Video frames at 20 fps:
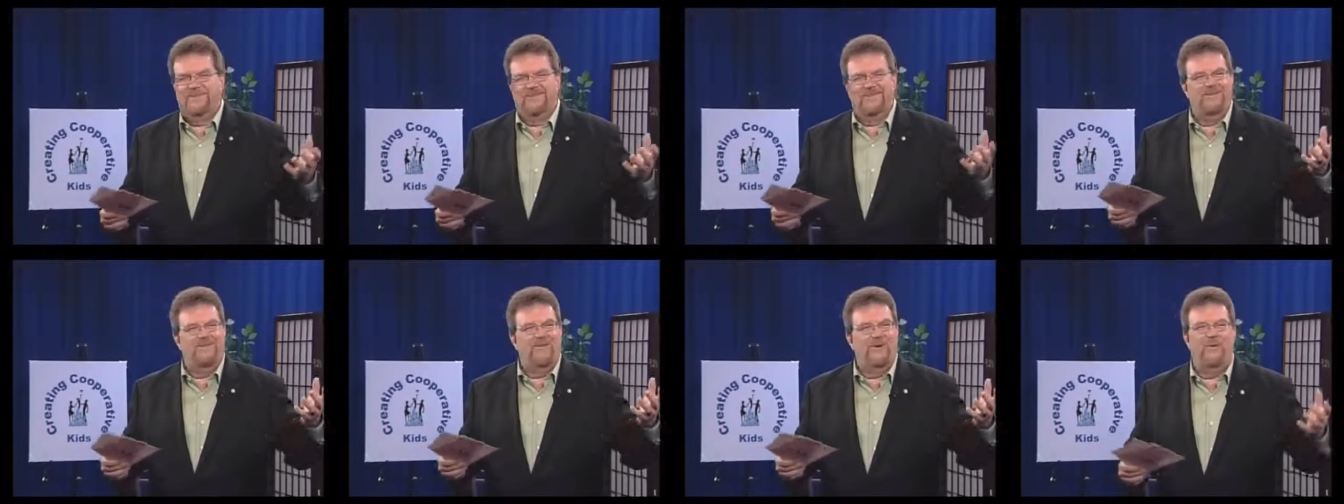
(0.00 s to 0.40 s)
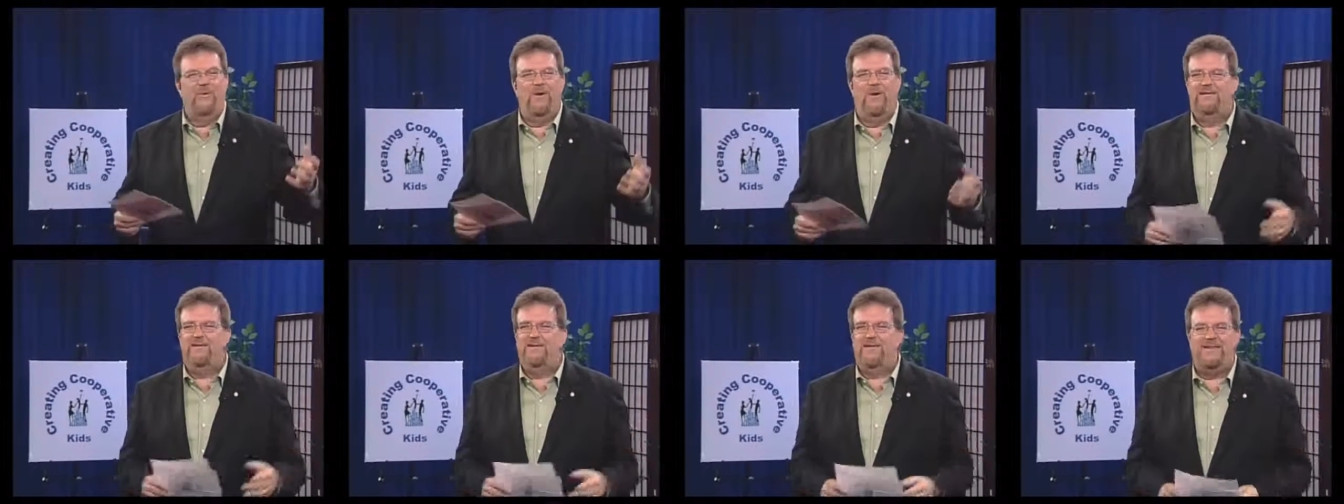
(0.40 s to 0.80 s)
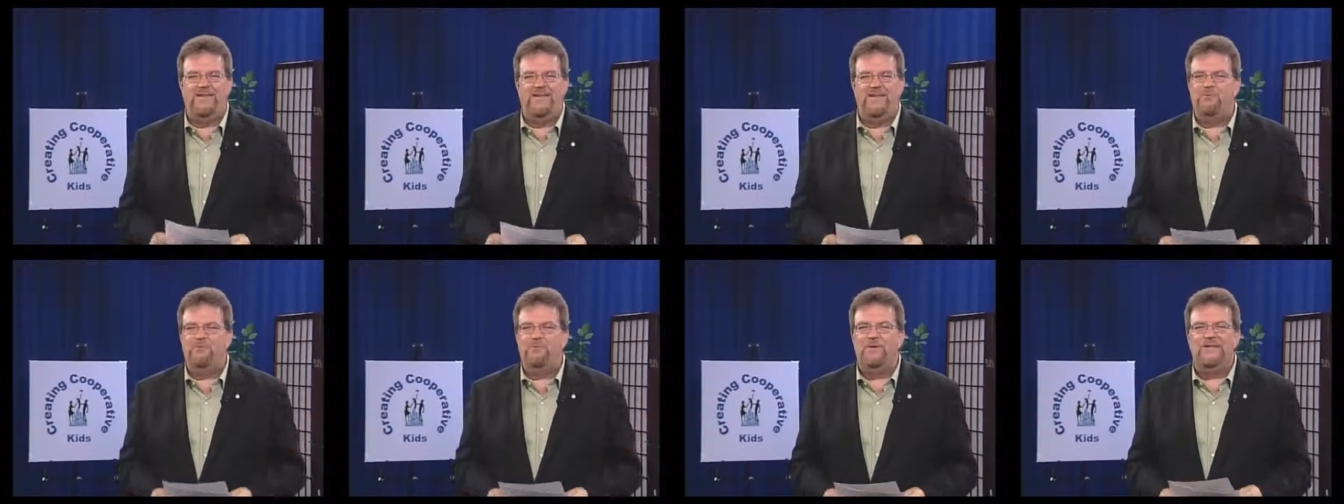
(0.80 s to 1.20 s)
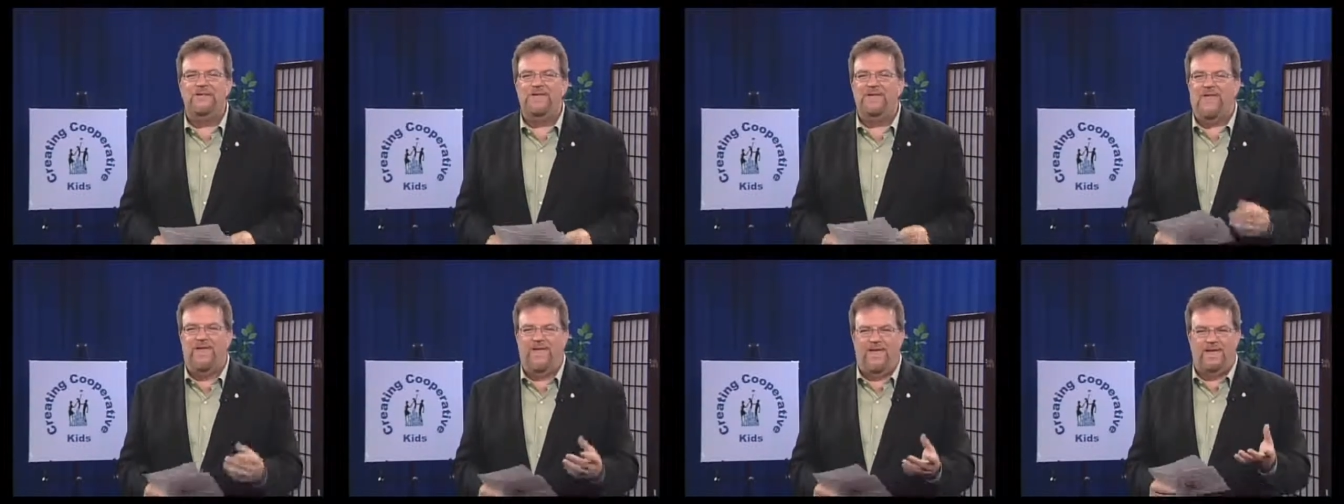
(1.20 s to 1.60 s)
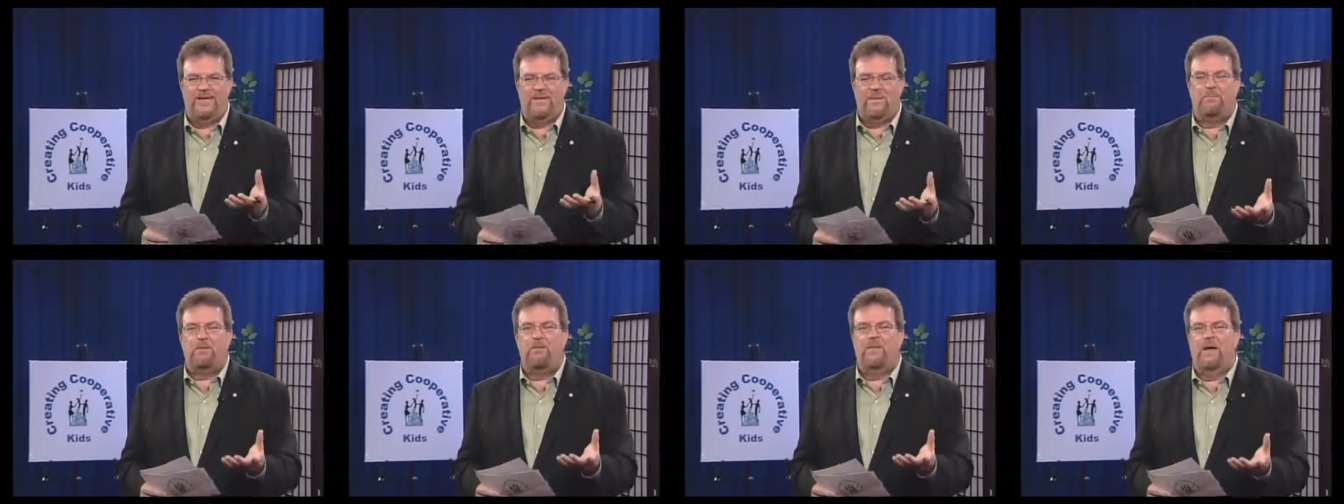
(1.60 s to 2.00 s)
you know what, you really
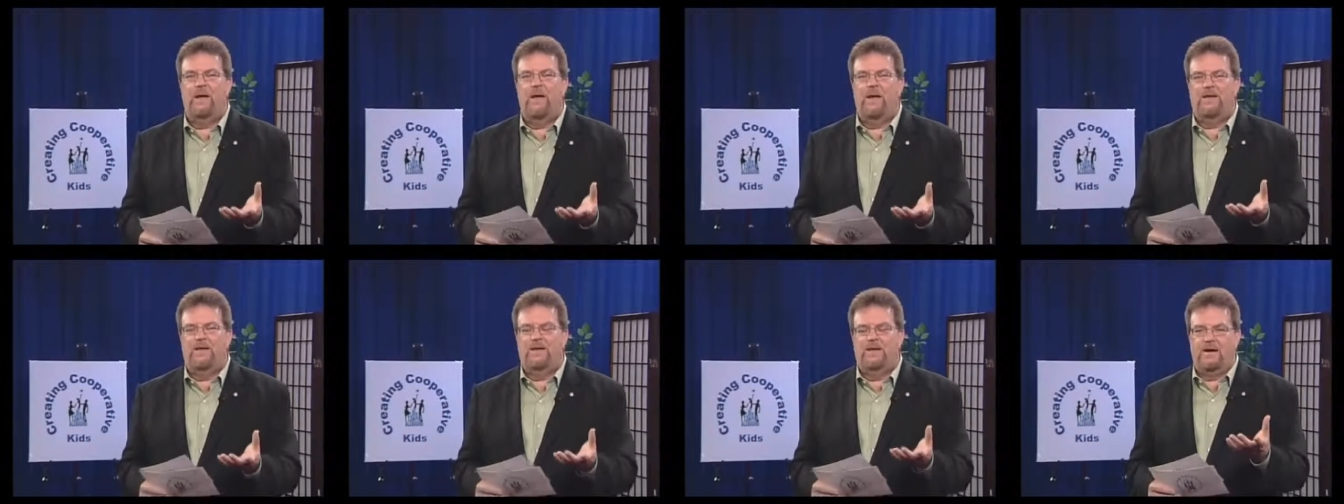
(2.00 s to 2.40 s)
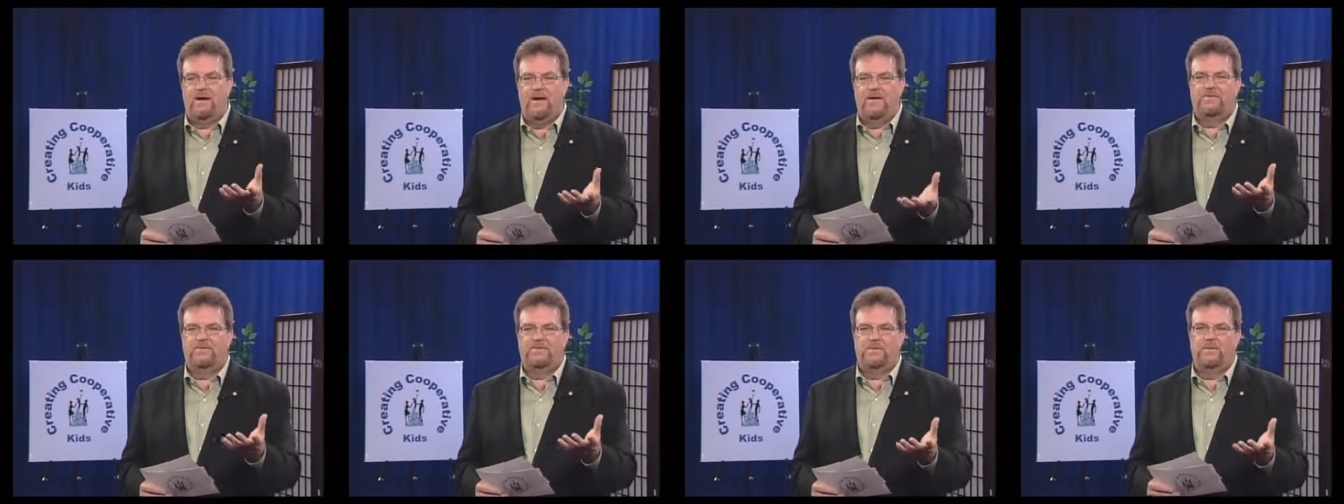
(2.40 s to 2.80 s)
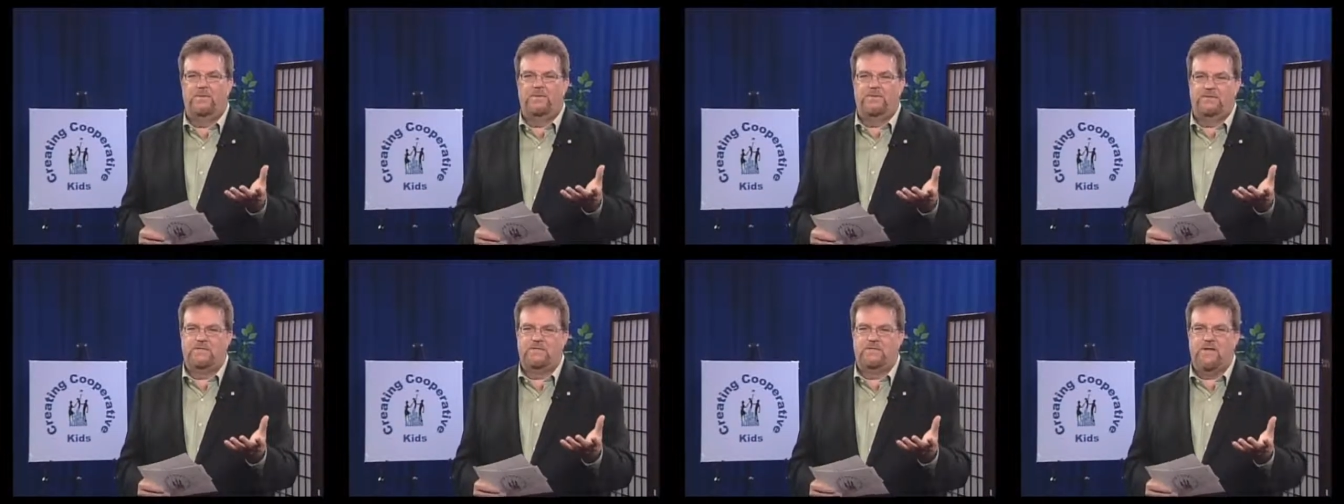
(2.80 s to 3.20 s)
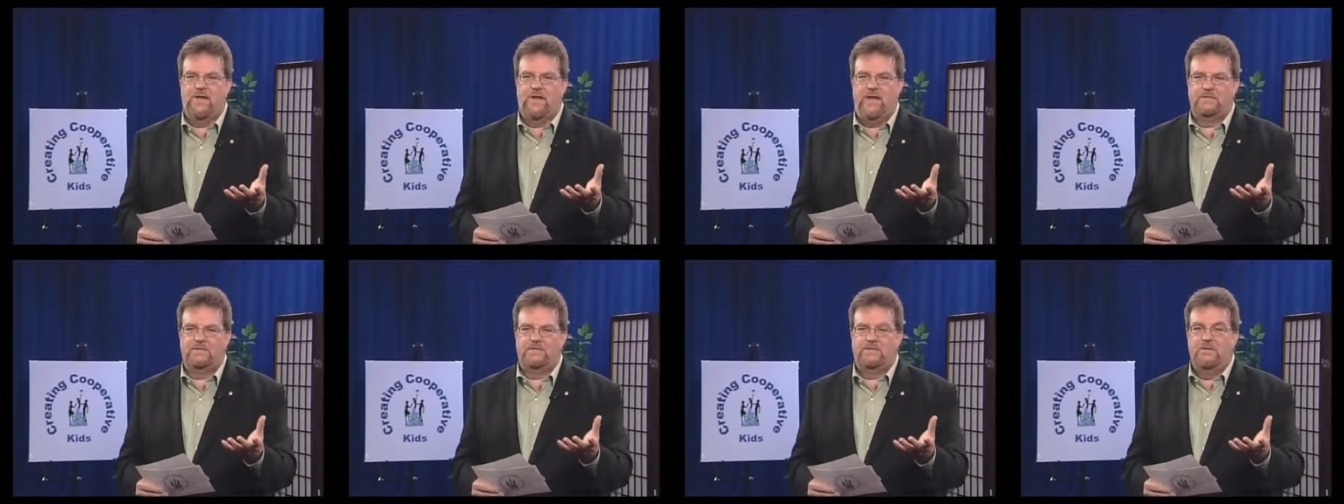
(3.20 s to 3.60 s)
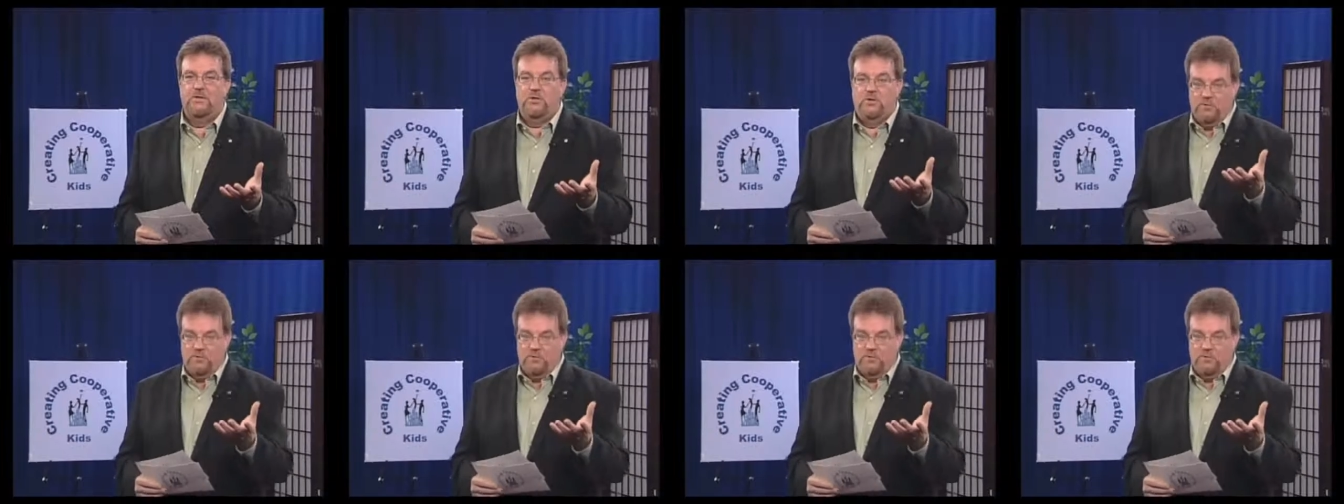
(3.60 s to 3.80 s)
can't apply a consequence to that.